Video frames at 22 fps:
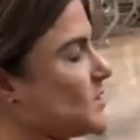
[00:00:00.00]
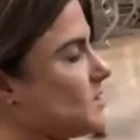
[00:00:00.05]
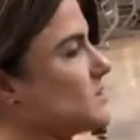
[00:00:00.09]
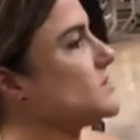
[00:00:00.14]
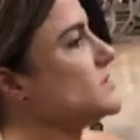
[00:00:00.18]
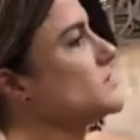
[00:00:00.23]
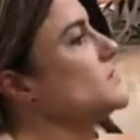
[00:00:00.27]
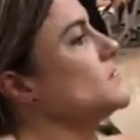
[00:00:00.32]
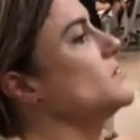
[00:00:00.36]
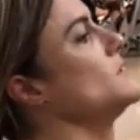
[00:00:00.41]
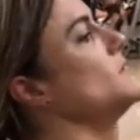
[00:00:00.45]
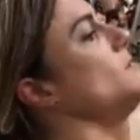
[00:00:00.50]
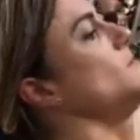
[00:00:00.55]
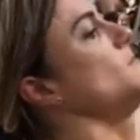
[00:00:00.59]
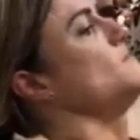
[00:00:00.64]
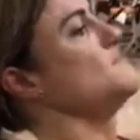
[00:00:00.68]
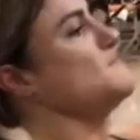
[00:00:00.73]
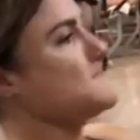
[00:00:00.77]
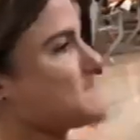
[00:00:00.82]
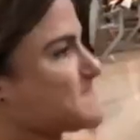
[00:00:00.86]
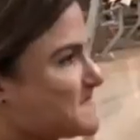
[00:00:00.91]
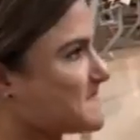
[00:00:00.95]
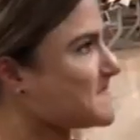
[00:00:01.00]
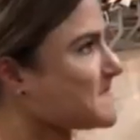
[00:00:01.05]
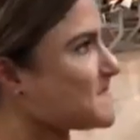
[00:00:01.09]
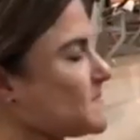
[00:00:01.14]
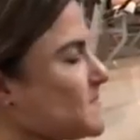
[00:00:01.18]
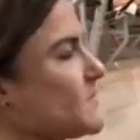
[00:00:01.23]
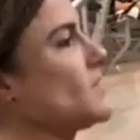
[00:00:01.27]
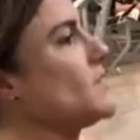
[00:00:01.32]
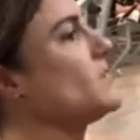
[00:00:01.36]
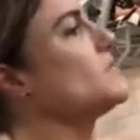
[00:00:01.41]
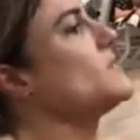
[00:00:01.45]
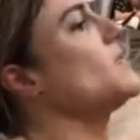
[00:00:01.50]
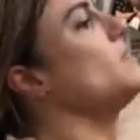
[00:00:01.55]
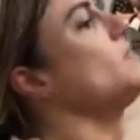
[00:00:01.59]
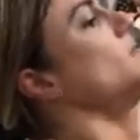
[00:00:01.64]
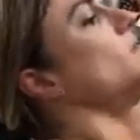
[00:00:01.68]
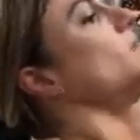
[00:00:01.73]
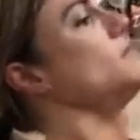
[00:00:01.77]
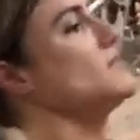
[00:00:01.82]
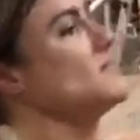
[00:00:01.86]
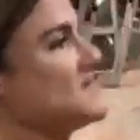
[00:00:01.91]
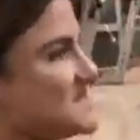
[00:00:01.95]
for her muscular body
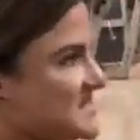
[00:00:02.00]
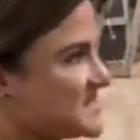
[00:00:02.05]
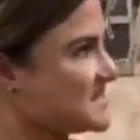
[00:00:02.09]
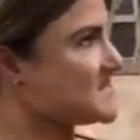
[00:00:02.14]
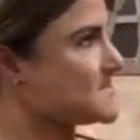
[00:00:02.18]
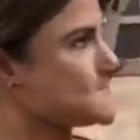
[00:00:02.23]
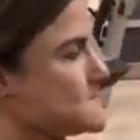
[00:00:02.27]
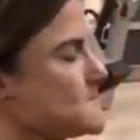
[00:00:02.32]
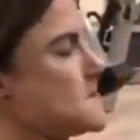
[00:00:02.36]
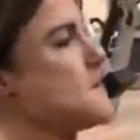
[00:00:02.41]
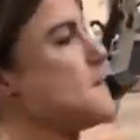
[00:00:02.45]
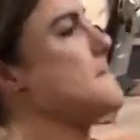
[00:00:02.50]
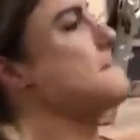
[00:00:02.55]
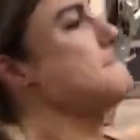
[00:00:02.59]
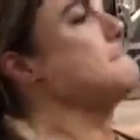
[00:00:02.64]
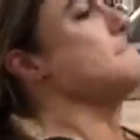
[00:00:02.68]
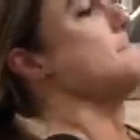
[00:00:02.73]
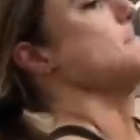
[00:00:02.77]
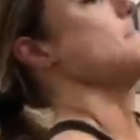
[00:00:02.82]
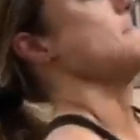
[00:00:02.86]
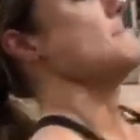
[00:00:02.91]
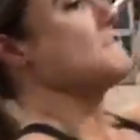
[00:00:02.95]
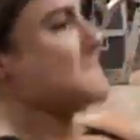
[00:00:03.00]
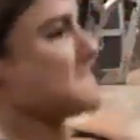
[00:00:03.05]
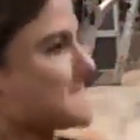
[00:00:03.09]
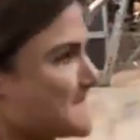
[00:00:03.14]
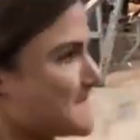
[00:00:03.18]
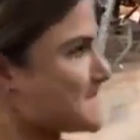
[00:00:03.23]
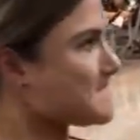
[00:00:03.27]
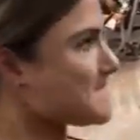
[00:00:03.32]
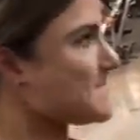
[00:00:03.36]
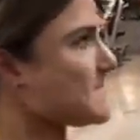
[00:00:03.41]
and amazing looks.